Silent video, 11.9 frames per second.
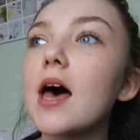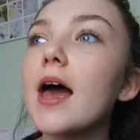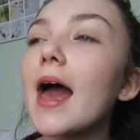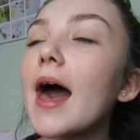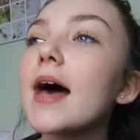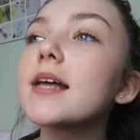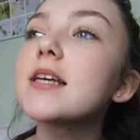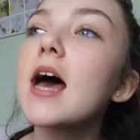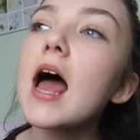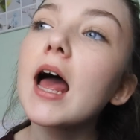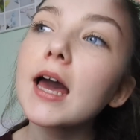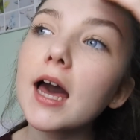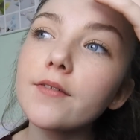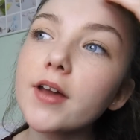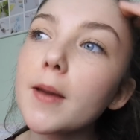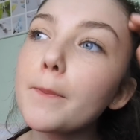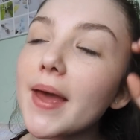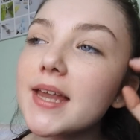I had kind
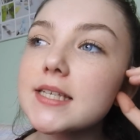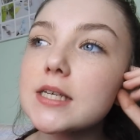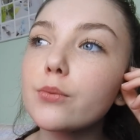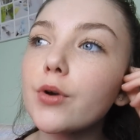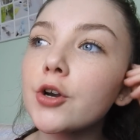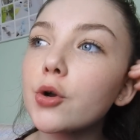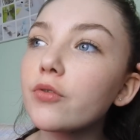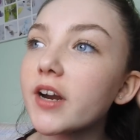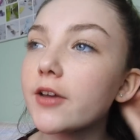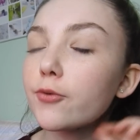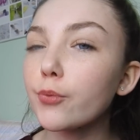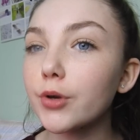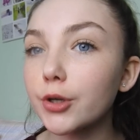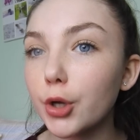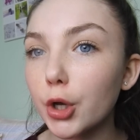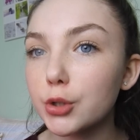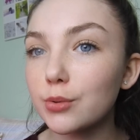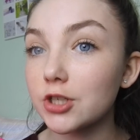of like a bendy one already from
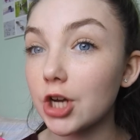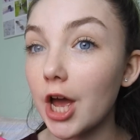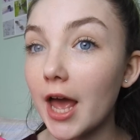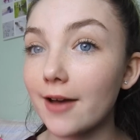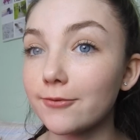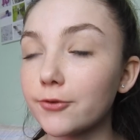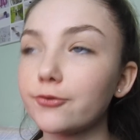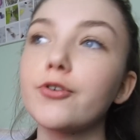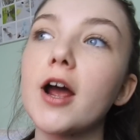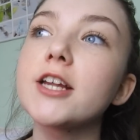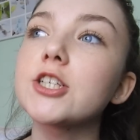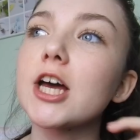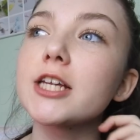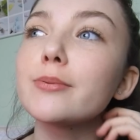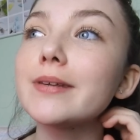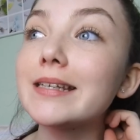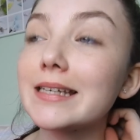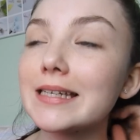Wilko's, which I have for French as
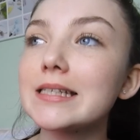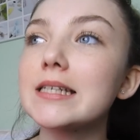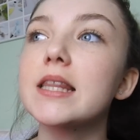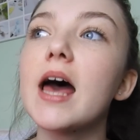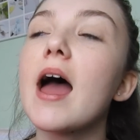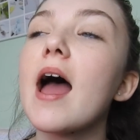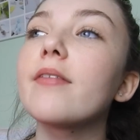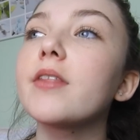we needed that,